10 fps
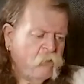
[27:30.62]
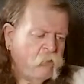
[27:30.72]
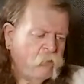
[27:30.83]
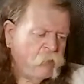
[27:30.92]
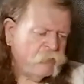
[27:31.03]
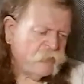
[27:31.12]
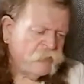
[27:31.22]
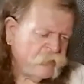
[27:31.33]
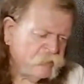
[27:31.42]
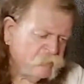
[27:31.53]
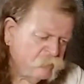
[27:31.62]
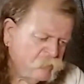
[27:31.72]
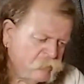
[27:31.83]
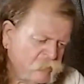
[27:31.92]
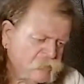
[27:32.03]
One thing
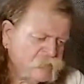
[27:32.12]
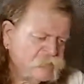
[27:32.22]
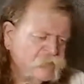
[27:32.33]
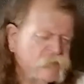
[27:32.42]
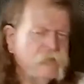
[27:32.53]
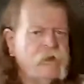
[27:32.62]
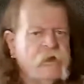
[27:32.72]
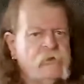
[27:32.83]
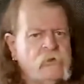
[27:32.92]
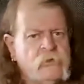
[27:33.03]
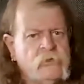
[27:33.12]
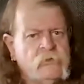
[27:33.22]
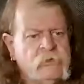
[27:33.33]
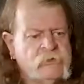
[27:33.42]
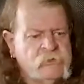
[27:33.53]
was the Cuerdale hoard,
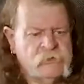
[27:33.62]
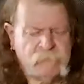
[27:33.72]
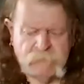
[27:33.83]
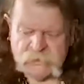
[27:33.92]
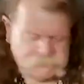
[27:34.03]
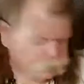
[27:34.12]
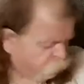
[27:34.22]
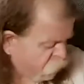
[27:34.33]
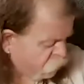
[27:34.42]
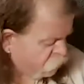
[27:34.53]
which was a massive, about the